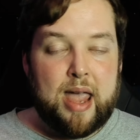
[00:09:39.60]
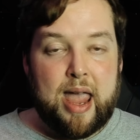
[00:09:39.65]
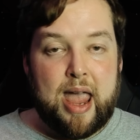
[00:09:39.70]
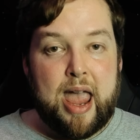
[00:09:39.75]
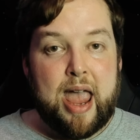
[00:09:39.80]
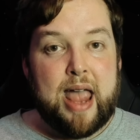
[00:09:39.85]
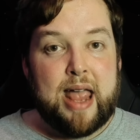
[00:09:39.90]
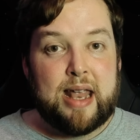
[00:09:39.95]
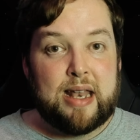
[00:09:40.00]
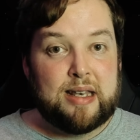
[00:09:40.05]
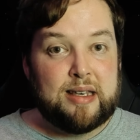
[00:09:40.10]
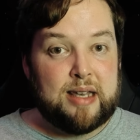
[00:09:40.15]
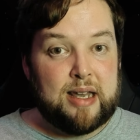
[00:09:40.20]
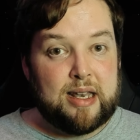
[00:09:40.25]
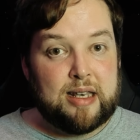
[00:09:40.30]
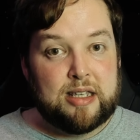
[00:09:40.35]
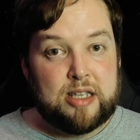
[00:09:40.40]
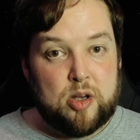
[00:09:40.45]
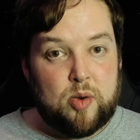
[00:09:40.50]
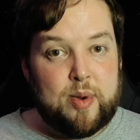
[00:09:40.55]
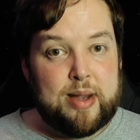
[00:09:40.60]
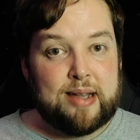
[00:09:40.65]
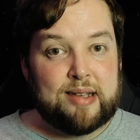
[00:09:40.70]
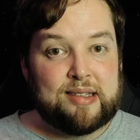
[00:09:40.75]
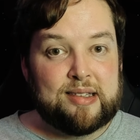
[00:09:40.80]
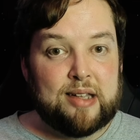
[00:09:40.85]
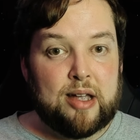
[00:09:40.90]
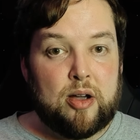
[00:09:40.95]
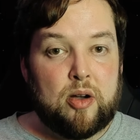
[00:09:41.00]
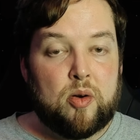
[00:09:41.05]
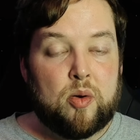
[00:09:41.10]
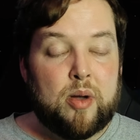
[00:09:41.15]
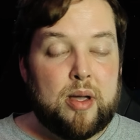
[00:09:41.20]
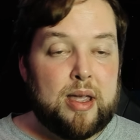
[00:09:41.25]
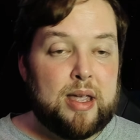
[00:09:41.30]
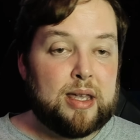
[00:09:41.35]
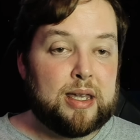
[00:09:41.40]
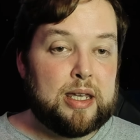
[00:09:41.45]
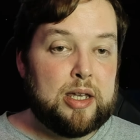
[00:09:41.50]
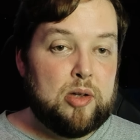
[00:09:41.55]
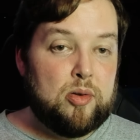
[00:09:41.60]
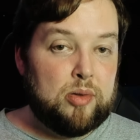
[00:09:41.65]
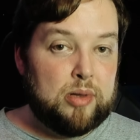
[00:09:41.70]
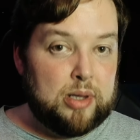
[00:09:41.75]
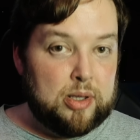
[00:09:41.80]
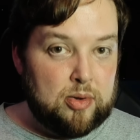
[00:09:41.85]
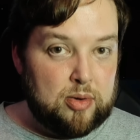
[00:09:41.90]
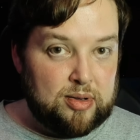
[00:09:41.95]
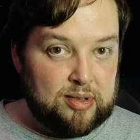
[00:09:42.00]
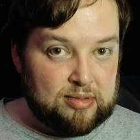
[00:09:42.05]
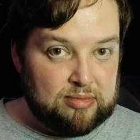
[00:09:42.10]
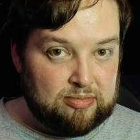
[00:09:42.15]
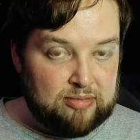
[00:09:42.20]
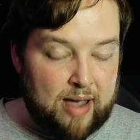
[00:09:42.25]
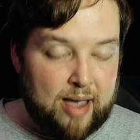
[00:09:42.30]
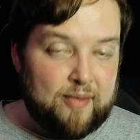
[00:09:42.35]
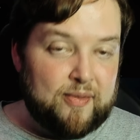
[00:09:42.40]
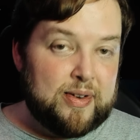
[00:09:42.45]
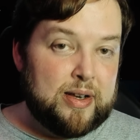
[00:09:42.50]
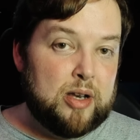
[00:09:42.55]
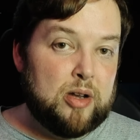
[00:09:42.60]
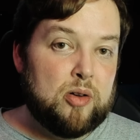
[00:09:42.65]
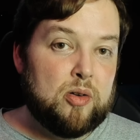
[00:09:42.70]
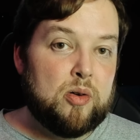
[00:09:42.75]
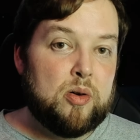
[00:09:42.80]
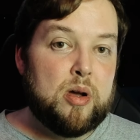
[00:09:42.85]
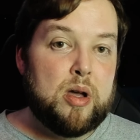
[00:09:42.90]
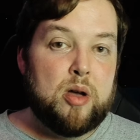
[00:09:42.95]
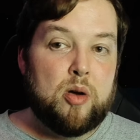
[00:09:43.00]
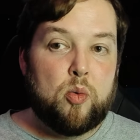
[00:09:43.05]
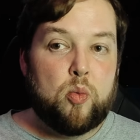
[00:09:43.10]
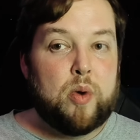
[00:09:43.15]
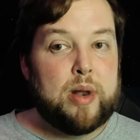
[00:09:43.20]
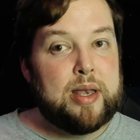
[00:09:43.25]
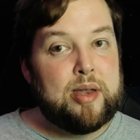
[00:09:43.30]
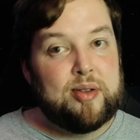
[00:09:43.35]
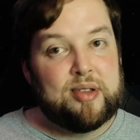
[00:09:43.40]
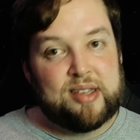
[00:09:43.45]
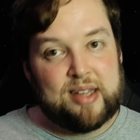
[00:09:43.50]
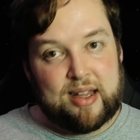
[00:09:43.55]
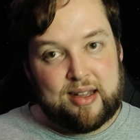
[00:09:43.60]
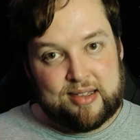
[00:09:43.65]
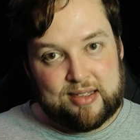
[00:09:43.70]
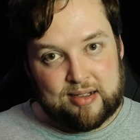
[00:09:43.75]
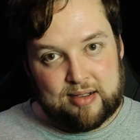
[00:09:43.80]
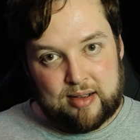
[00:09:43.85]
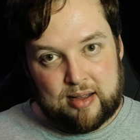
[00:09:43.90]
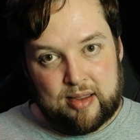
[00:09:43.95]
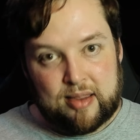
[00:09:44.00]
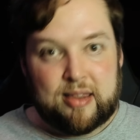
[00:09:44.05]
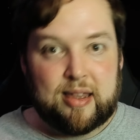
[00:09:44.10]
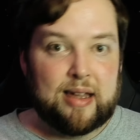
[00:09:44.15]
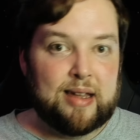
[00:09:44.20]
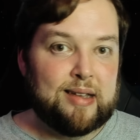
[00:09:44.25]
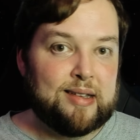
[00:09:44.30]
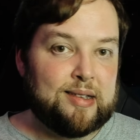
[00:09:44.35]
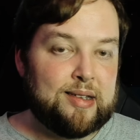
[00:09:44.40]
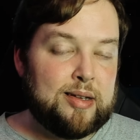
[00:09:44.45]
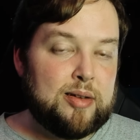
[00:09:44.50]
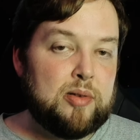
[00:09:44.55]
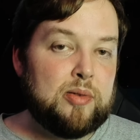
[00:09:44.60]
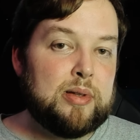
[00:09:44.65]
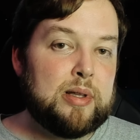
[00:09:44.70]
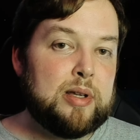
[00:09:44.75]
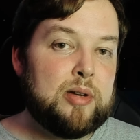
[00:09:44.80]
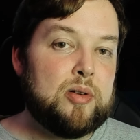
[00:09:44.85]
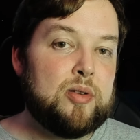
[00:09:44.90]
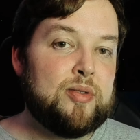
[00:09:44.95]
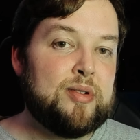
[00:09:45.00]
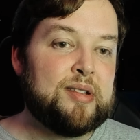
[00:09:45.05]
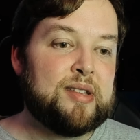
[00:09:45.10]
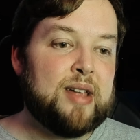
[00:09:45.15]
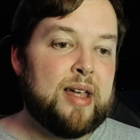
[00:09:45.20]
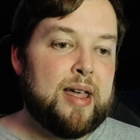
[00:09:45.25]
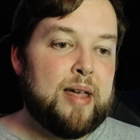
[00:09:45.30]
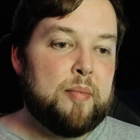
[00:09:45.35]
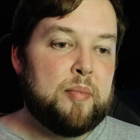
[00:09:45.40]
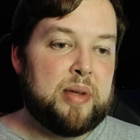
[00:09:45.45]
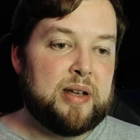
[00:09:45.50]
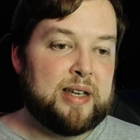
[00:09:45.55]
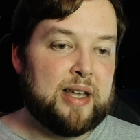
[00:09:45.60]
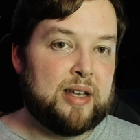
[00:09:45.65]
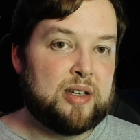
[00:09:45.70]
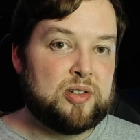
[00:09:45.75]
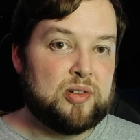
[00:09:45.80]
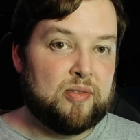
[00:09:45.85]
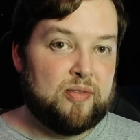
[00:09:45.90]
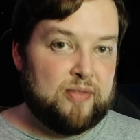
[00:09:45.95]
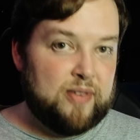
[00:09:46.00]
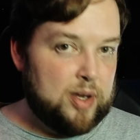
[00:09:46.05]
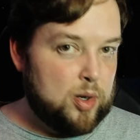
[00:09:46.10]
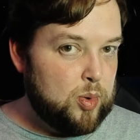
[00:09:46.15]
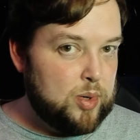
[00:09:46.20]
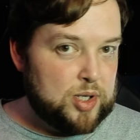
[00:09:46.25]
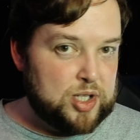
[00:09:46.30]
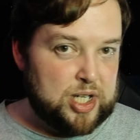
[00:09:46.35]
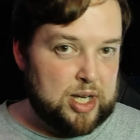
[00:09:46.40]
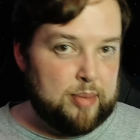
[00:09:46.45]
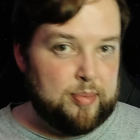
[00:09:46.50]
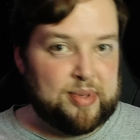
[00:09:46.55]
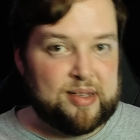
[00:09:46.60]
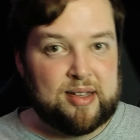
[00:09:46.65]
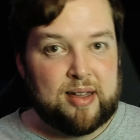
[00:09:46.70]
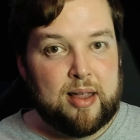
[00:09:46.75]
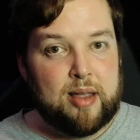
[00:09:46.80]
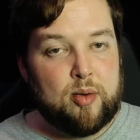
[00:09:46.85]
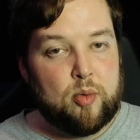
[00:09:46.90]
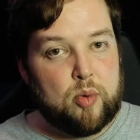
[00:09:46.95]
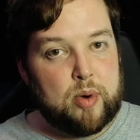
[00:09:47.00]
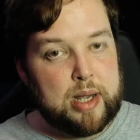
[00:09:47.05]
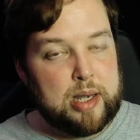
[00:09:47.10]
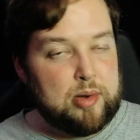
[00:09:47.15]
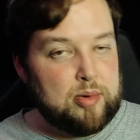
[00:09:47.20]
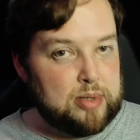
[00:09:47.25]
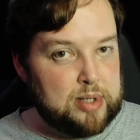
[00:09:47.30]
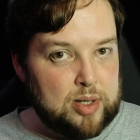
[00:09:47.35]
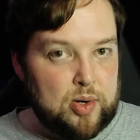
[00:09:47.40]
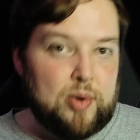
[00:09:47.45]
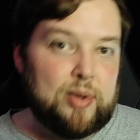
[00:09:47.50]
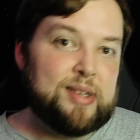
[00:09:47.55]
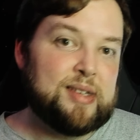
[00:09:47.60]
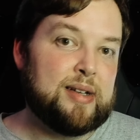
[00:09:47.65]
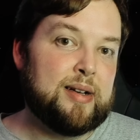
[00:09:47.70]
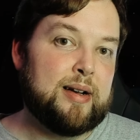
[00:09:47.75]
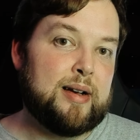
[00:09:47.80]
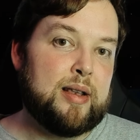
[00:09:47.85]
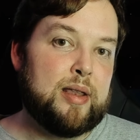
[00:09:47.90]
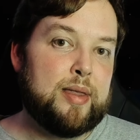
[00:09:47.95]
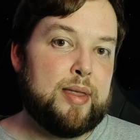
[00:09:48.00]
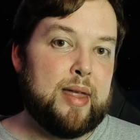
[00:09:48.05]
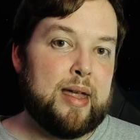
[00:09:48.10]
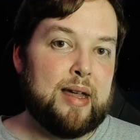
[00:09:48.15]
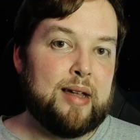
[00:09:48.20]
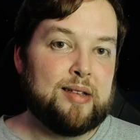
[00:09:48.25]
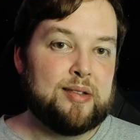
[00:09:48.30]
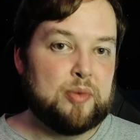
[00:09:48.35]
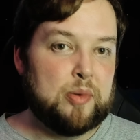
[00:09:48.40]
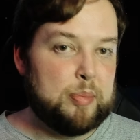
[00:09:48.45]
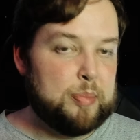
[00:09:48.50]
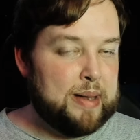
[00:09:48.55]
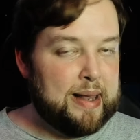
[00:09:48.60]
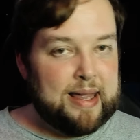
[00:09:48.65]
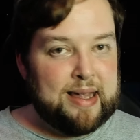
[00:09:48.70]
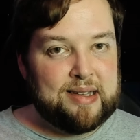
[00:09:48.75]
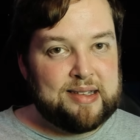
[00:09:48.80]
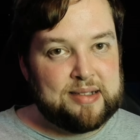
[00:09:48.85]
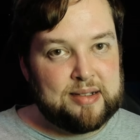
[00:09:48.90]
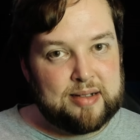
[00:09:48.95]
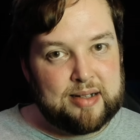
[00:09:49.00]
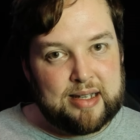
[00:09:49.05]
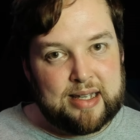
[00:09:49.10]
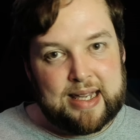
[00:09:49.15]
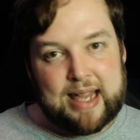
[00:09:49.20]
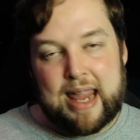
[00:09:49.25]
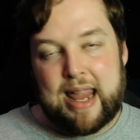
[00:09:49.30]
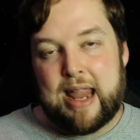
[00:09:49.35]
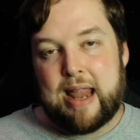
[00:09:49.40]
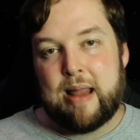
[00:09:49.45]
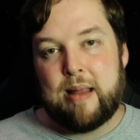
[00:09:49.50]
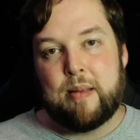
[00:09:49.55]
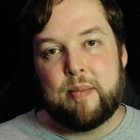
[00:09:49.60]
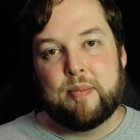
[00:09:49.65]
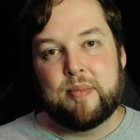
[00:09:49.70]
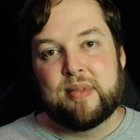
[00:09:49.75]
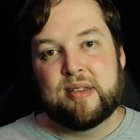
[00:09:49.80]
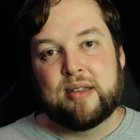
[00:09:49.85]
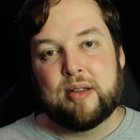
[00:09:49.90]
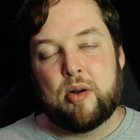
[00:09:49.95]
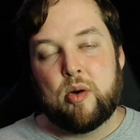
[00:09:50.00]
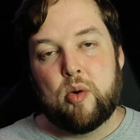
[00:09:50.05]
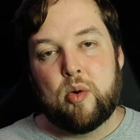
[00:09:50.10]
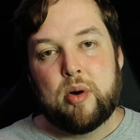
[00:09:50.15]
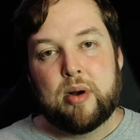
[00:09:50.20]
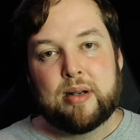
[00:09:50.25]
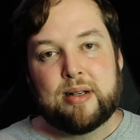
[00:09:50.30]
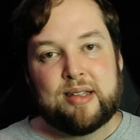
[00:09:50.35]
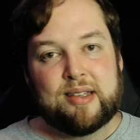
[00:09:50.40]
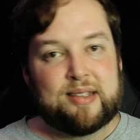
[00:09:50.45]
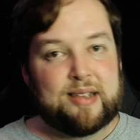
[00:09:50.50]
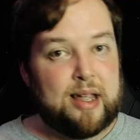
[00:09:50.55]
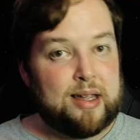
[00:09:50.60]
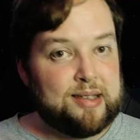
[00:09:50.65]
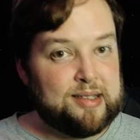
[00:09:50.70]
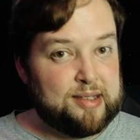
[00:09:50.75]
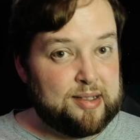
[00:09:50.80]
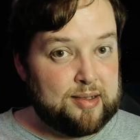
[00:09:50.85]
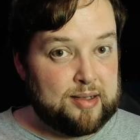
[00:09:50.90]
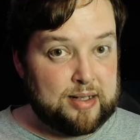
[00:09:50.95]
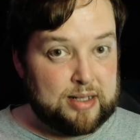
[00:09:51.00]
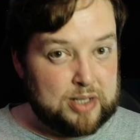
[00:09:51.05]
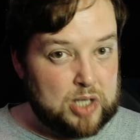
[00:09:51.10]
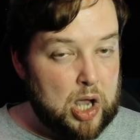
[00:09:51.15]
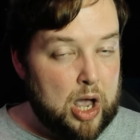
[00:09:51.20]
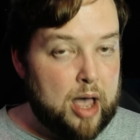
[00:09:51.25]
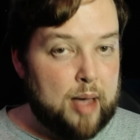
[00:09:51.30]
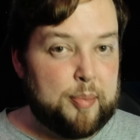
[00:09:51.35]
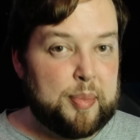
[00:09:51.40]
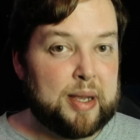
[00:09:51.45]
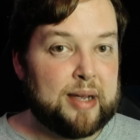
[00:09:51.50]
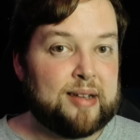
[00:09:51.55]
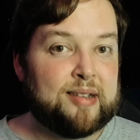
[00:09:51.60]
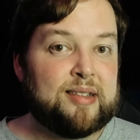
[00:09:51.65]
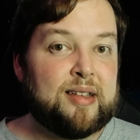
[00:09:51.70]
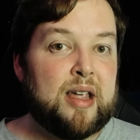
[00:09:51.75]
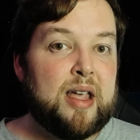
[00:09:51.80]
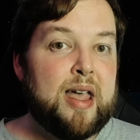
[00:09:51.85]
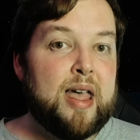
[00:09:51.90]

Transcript: And in doing so, you lose revenue when you say certain things. You lose potential viewerships when you do certain things or play certain games or discuss certain topics